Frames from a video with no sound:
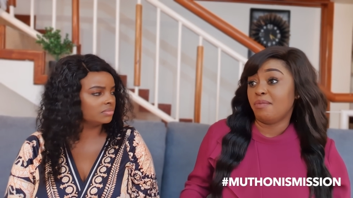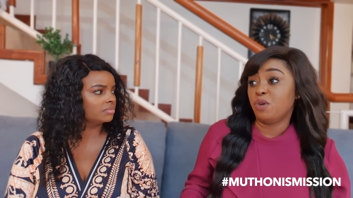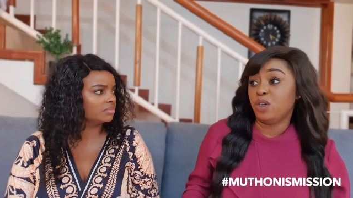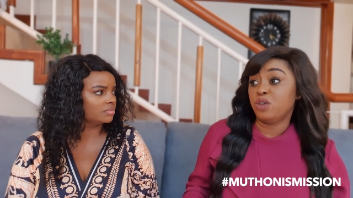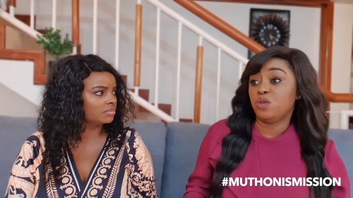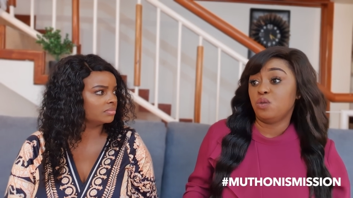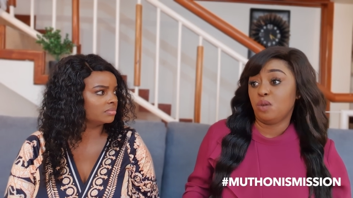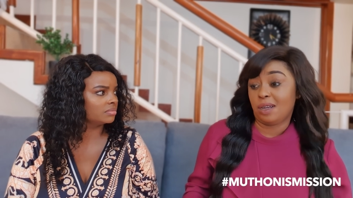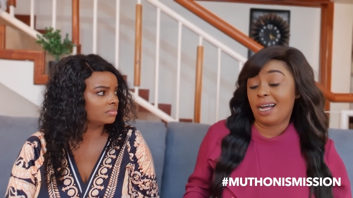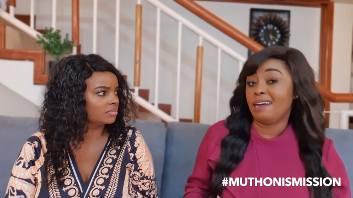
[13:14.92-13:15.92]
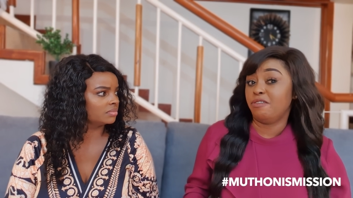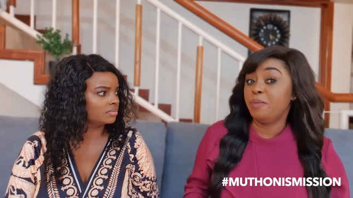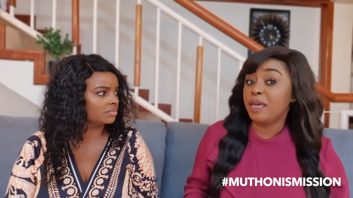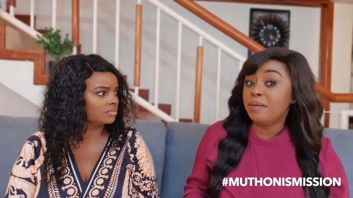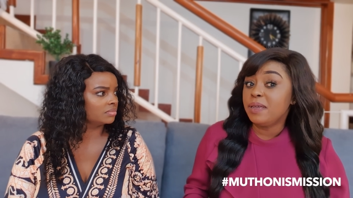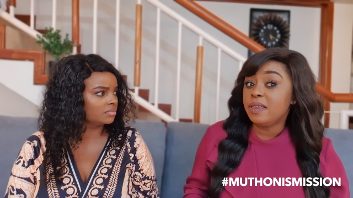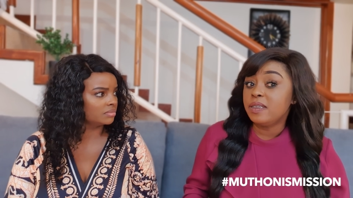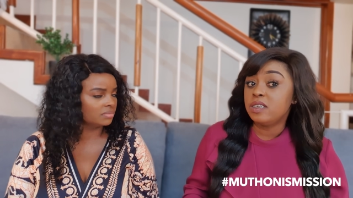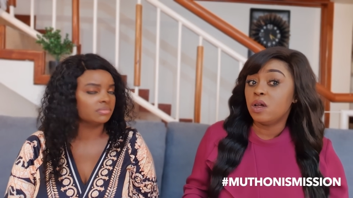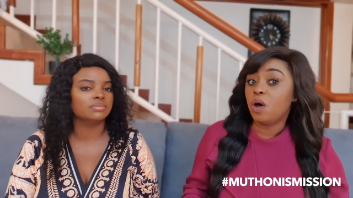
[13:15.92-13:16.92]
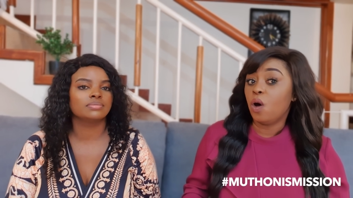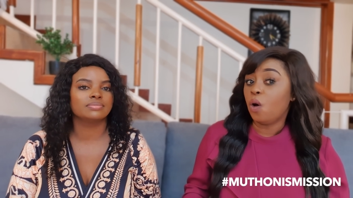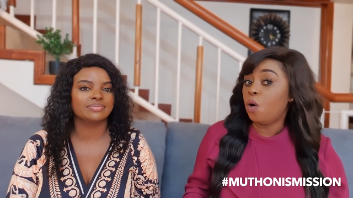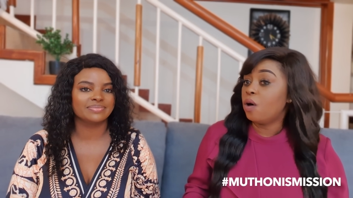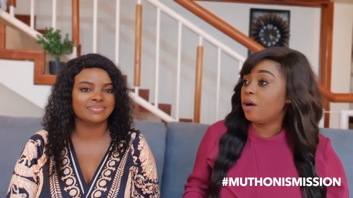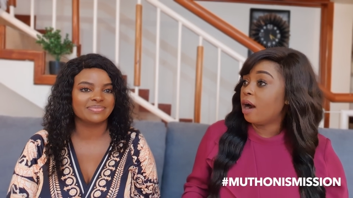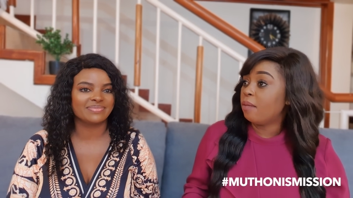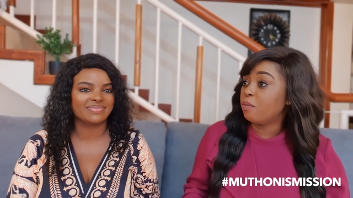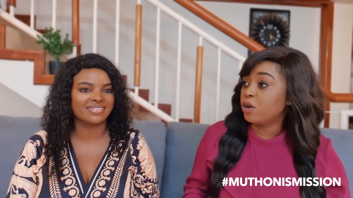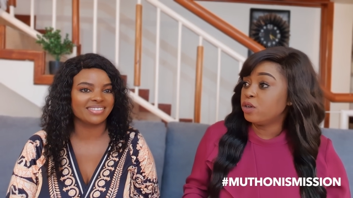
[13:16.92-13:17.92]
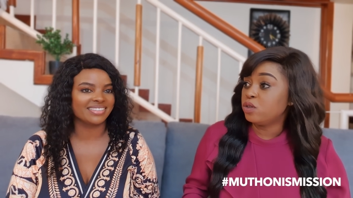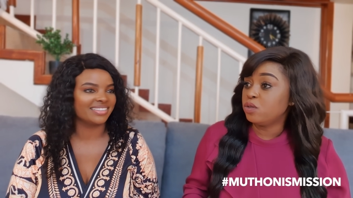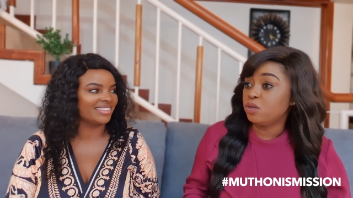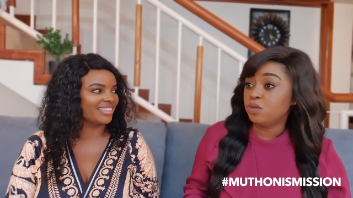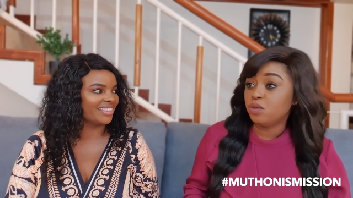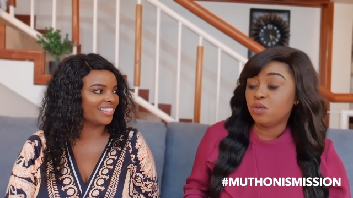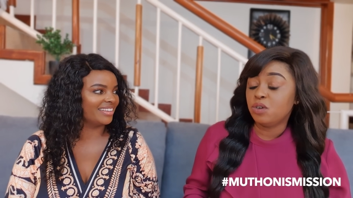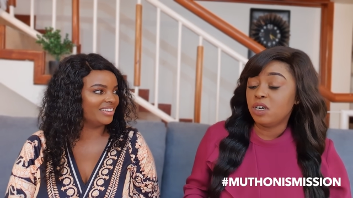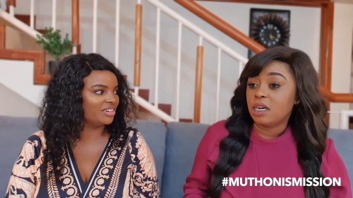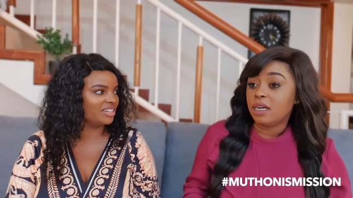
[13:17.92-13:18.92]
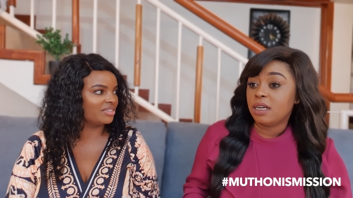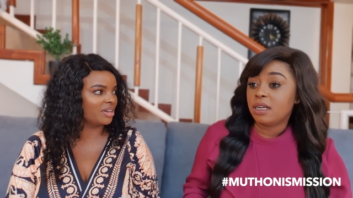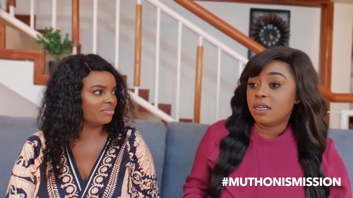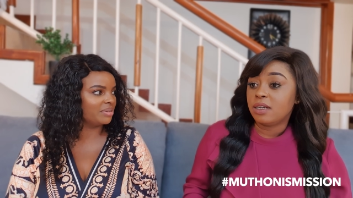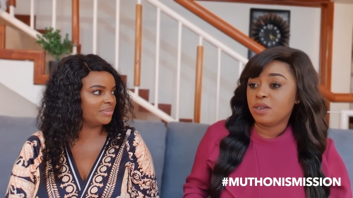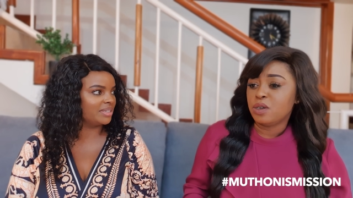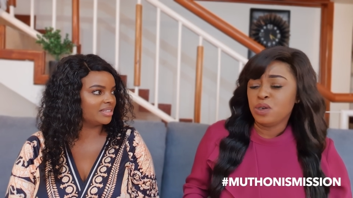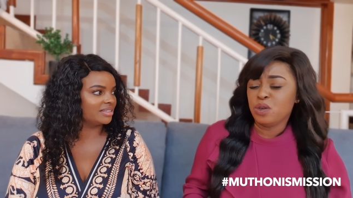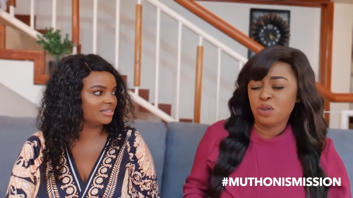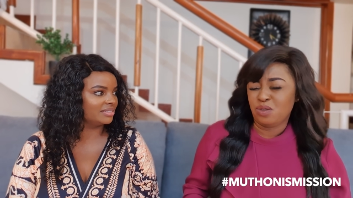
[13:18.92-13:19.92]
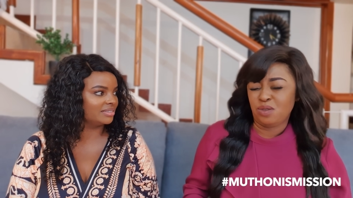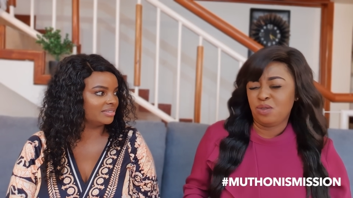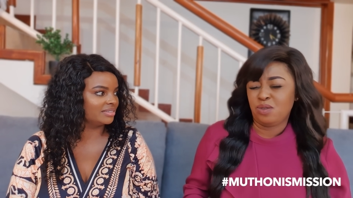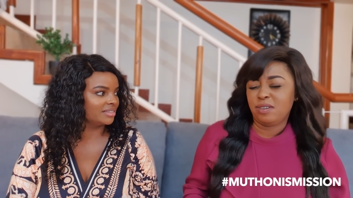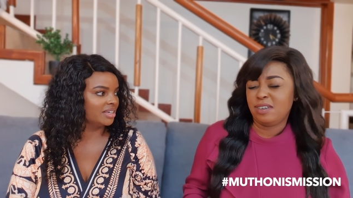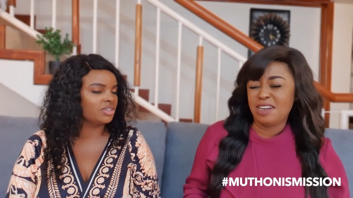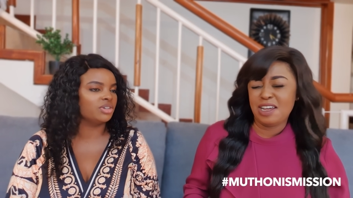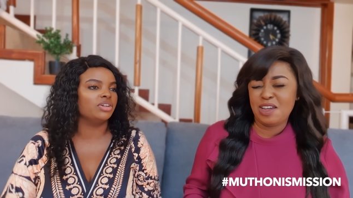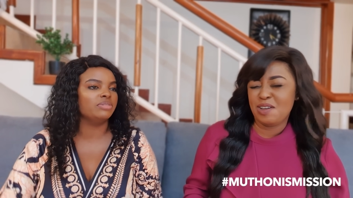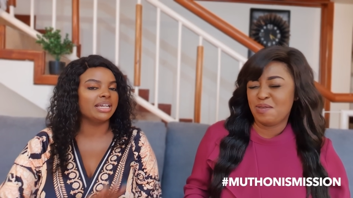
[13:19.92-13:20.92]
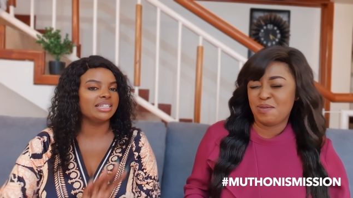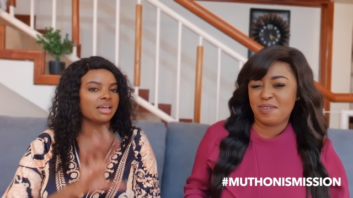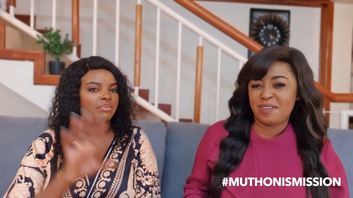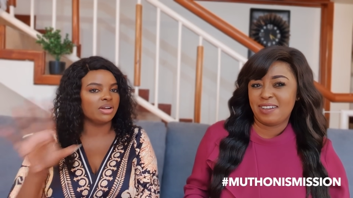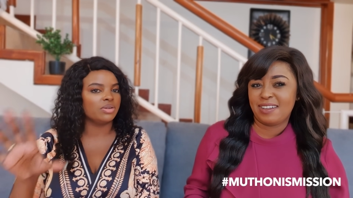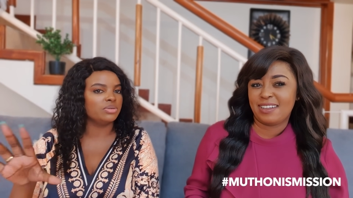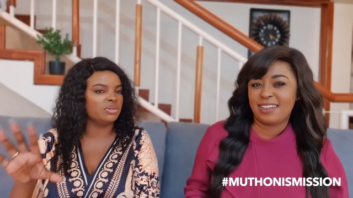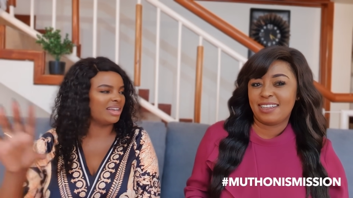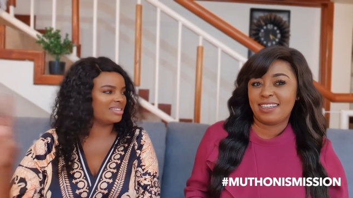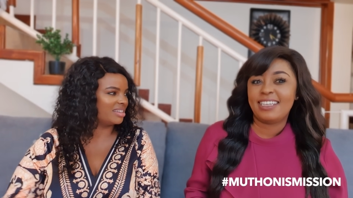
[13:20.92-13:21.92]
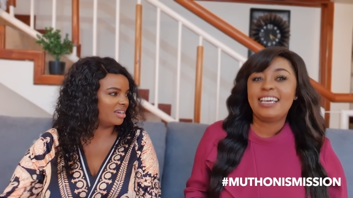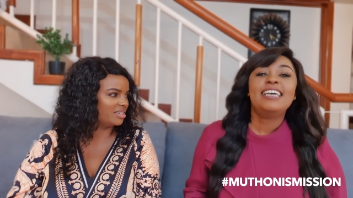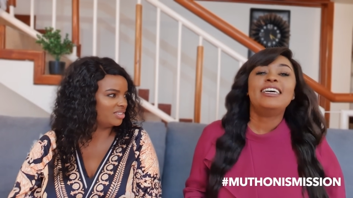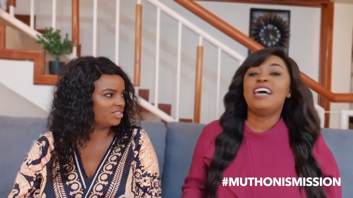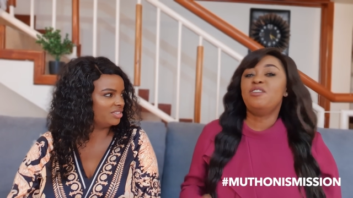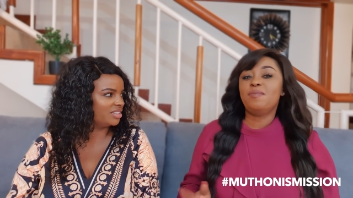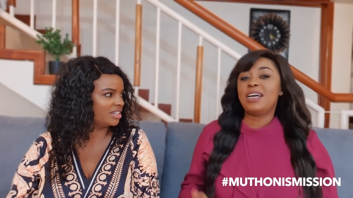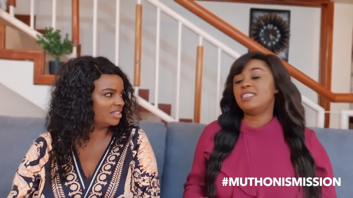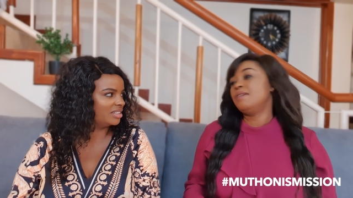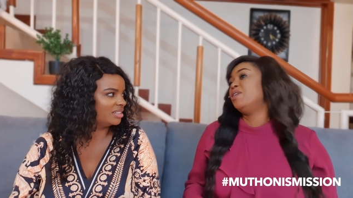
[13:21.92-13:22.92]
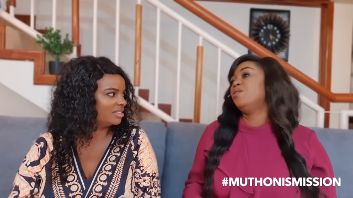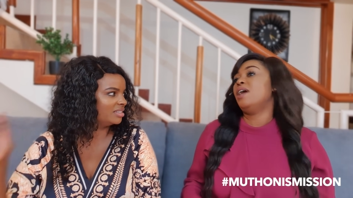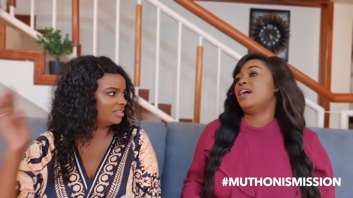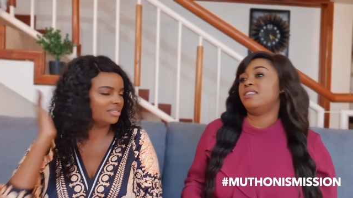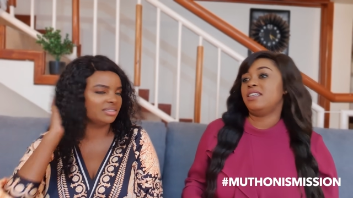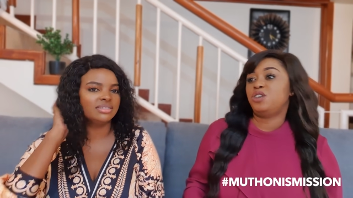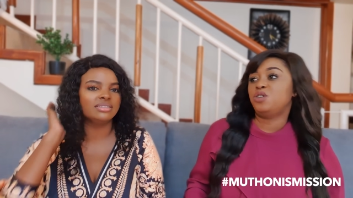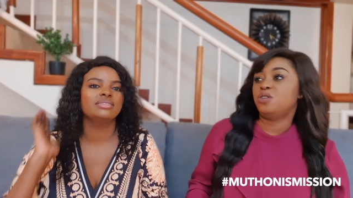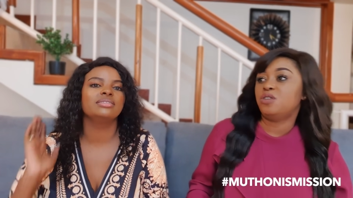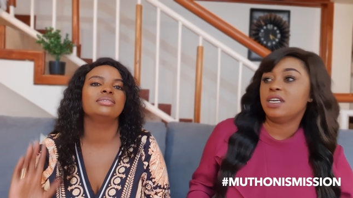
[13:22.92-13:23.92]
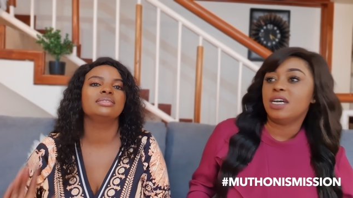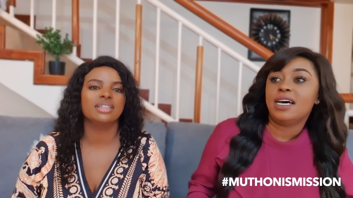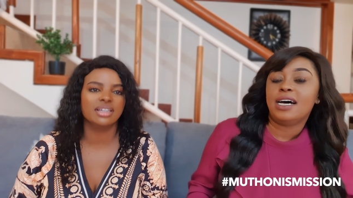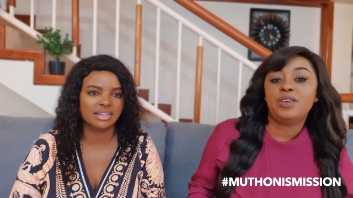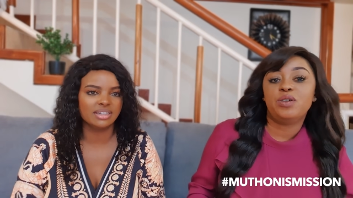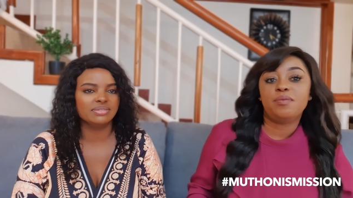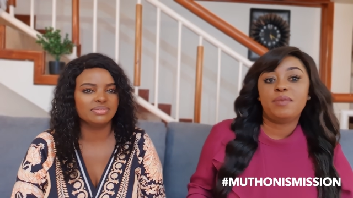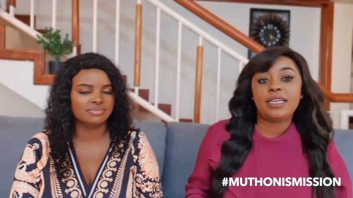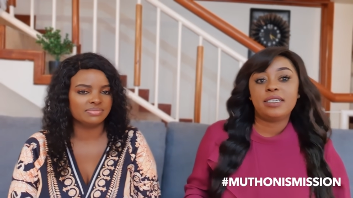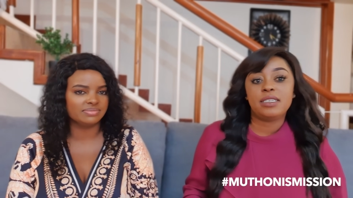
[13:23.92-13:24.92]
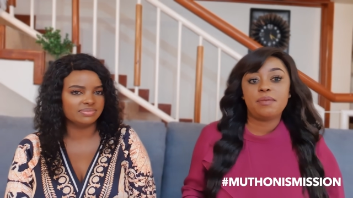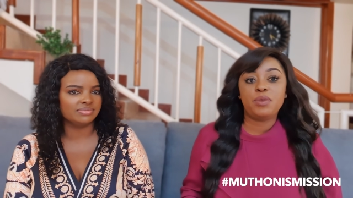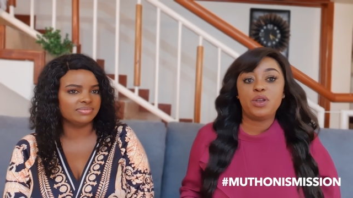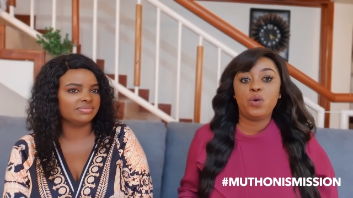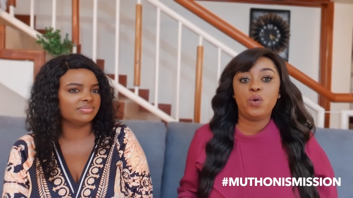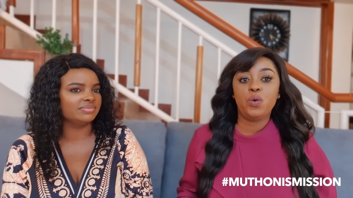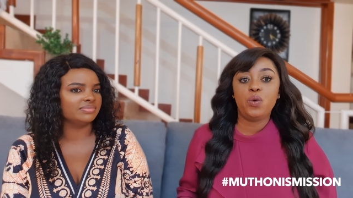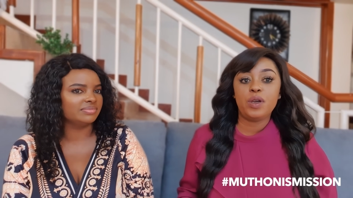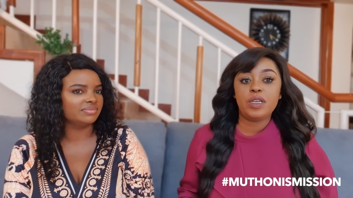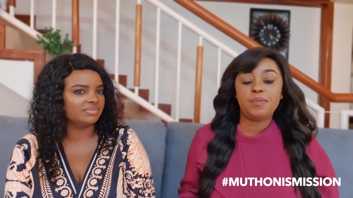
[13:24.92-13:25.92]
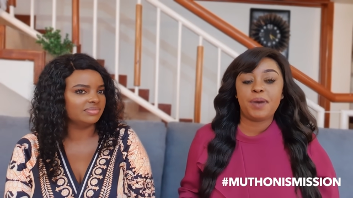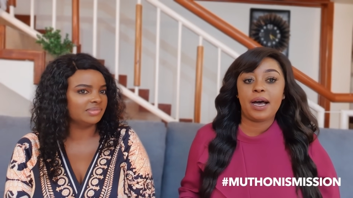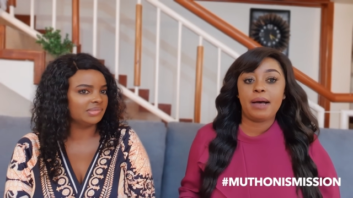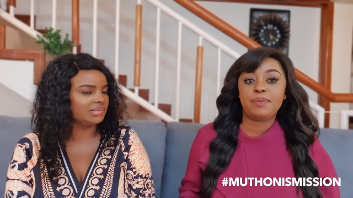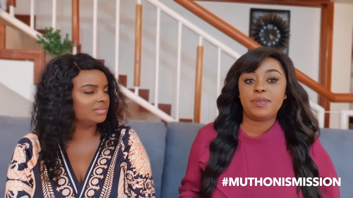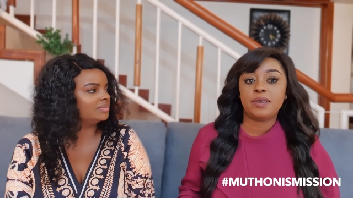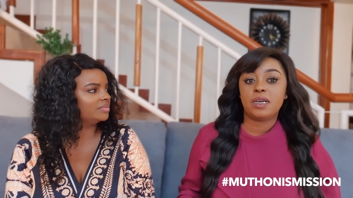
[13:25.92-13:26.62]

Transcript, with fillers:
Speaker 1: going to have babies or I'm going to. You don't have to have babies. No, no, no, no. So no. you don't mind
Speaker 2: someone who has their. Children?
Speaker 1: I don't mind somebody who has their children. Yeah. I don't mind somebody who is perhaps